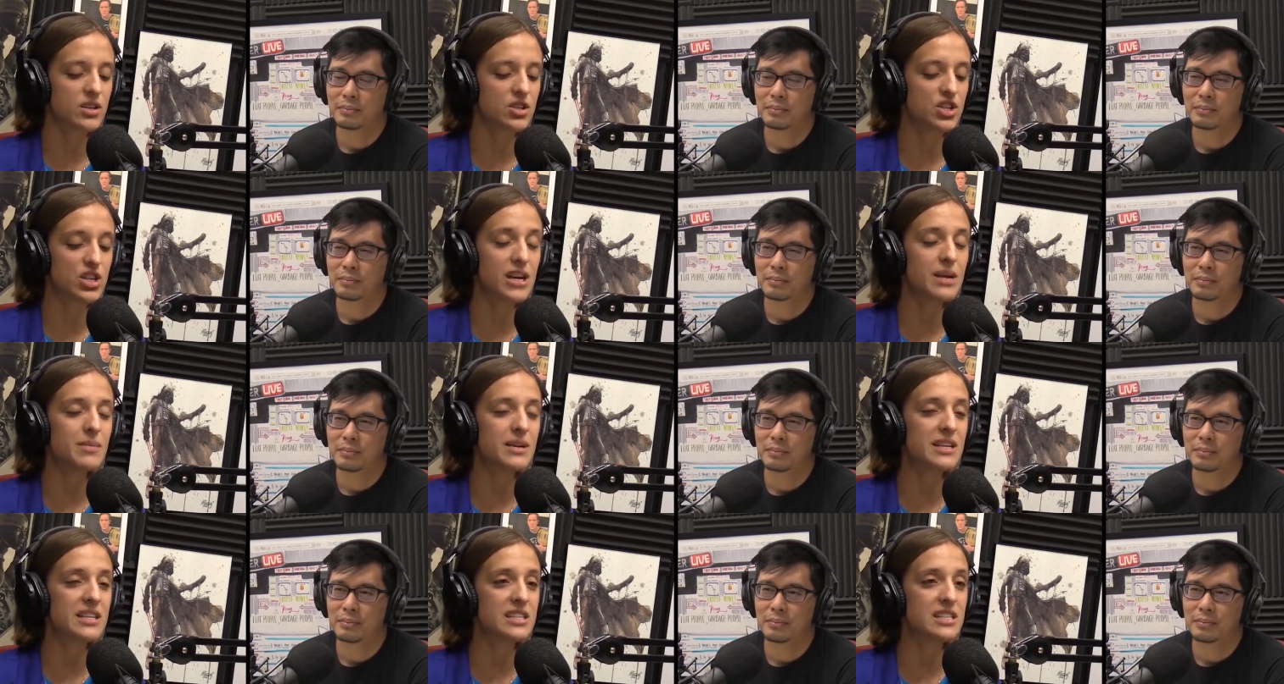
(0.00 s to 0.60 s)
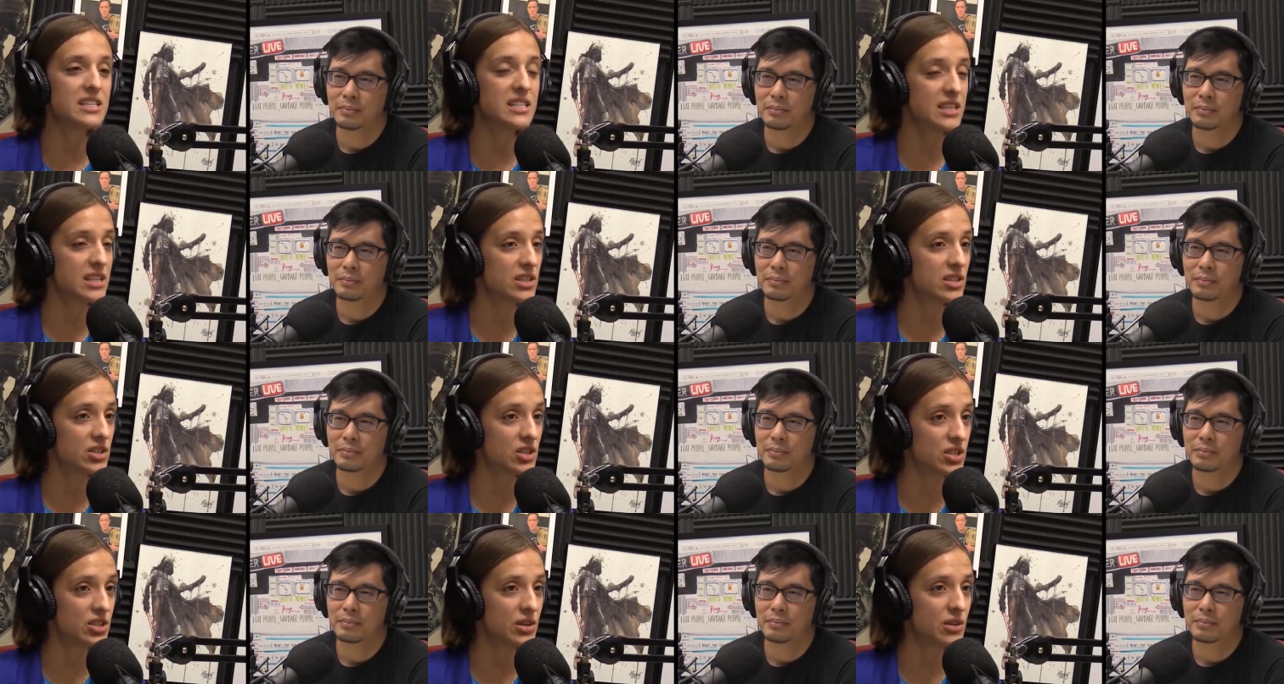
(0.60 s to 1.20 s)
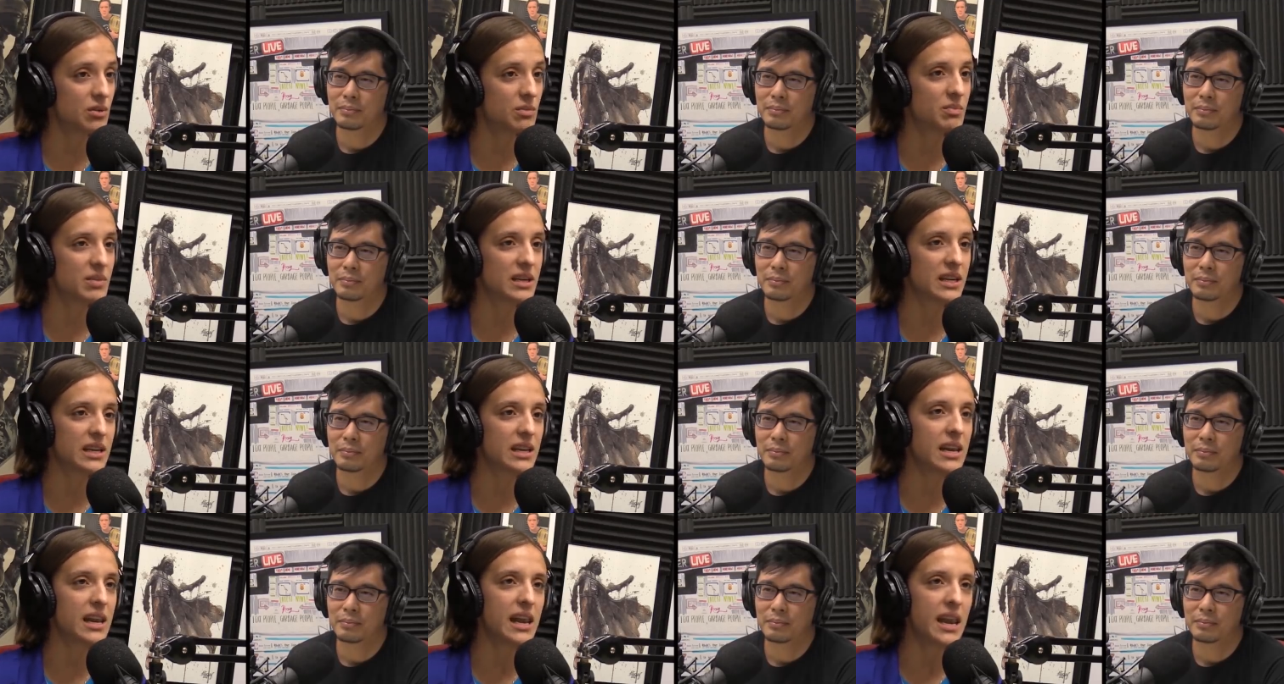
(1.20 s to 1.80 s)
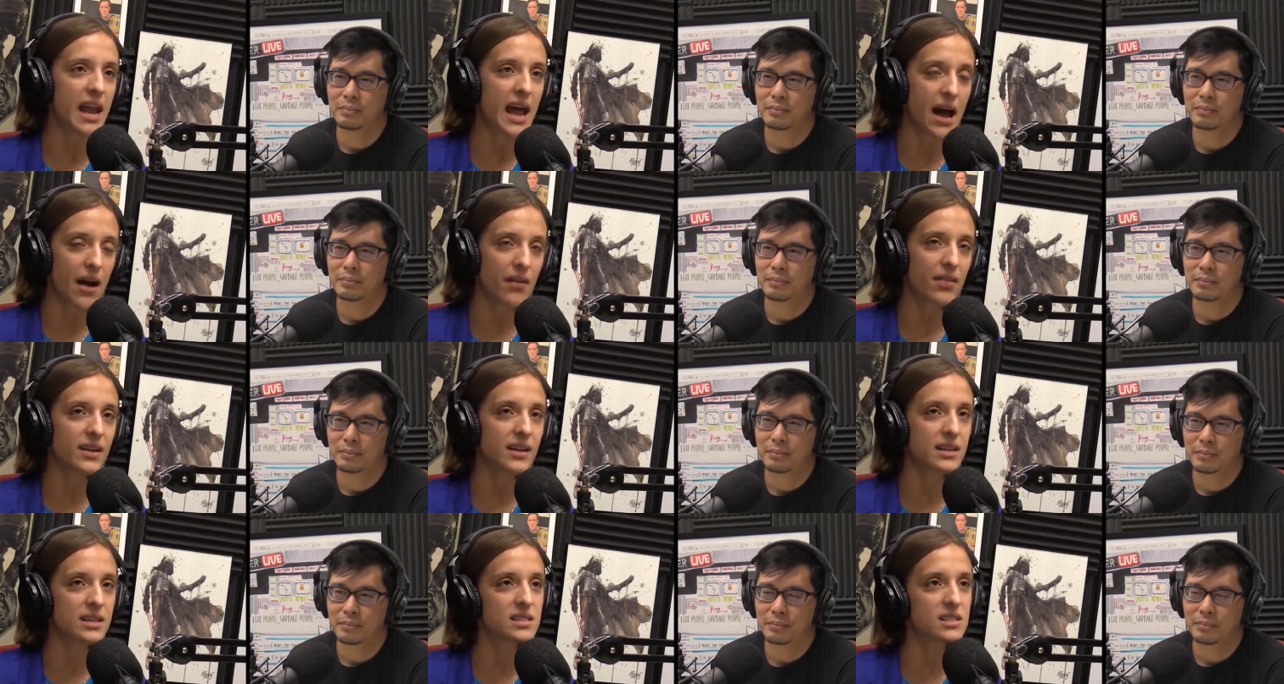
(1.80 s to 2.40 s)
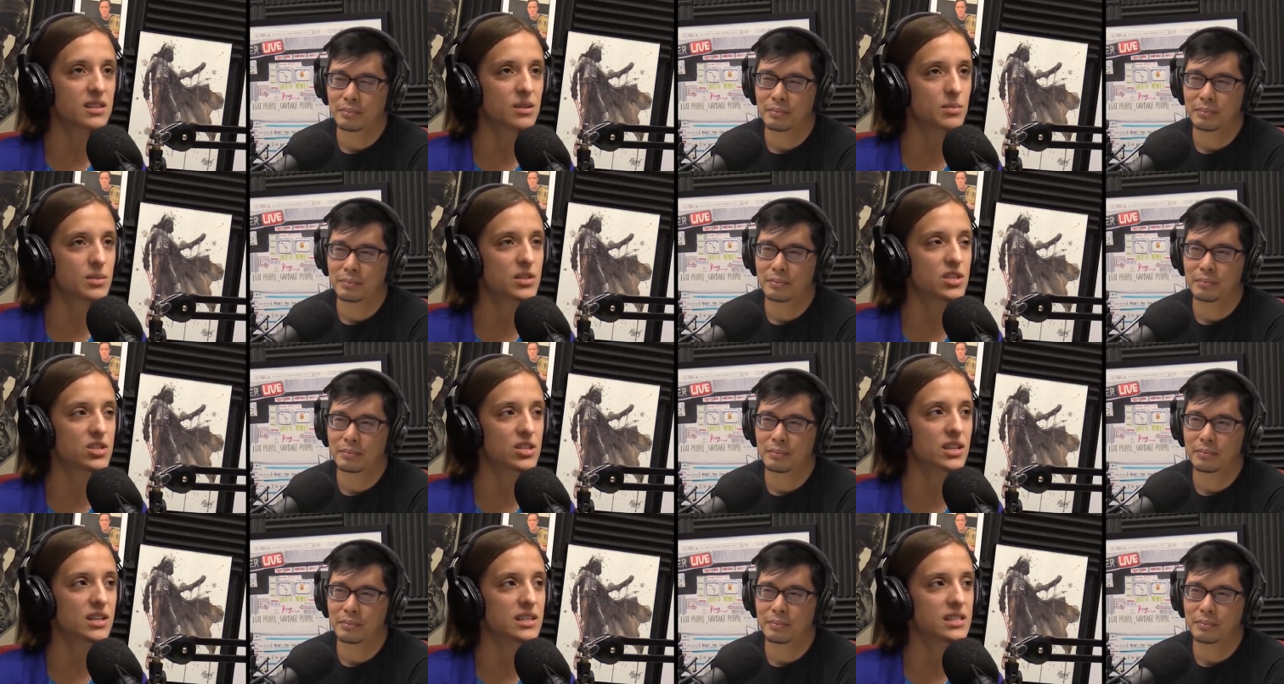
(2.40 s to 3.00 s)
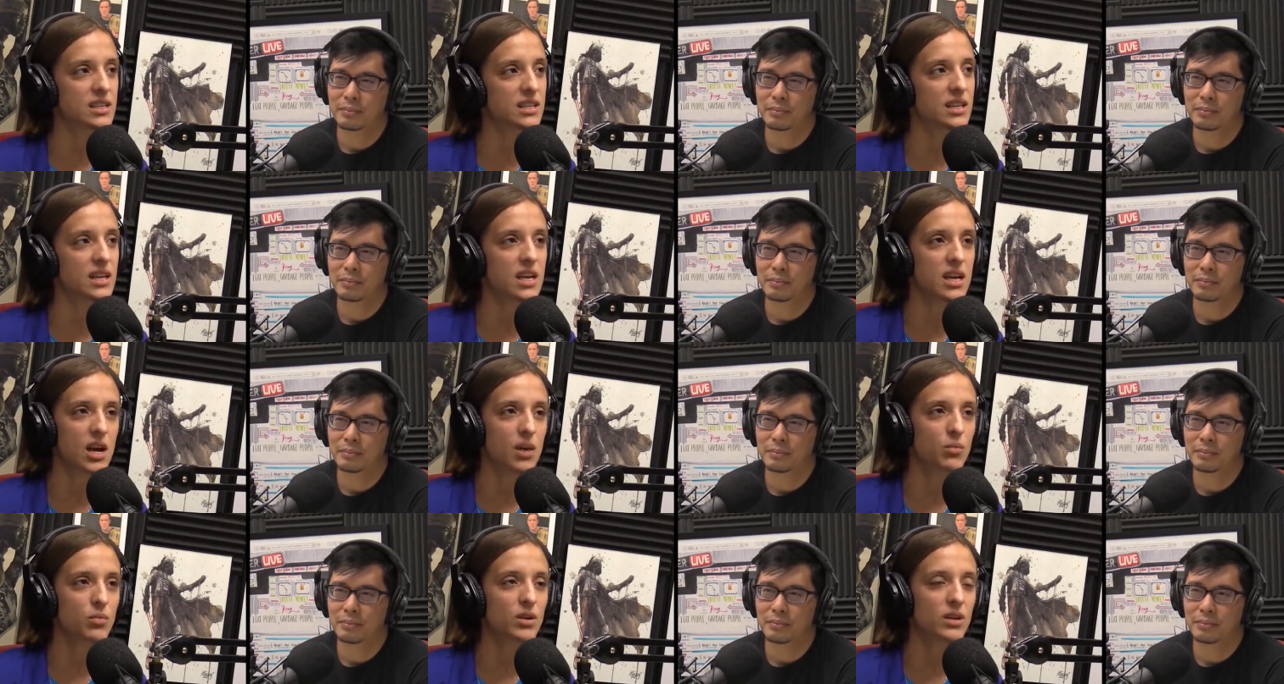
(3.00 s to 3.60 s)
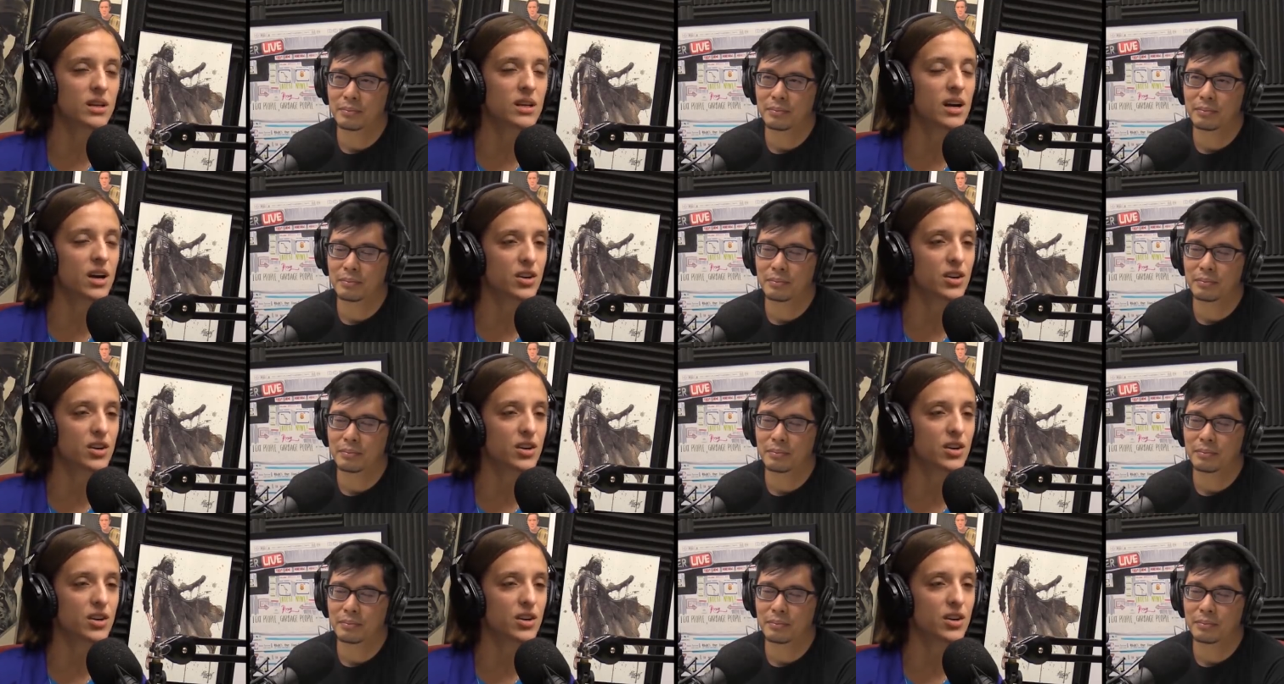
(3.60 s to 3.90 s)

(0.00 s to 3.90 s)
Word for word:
Speaker 1: Jaime didn't do, but now that he's in the position that he's in, he really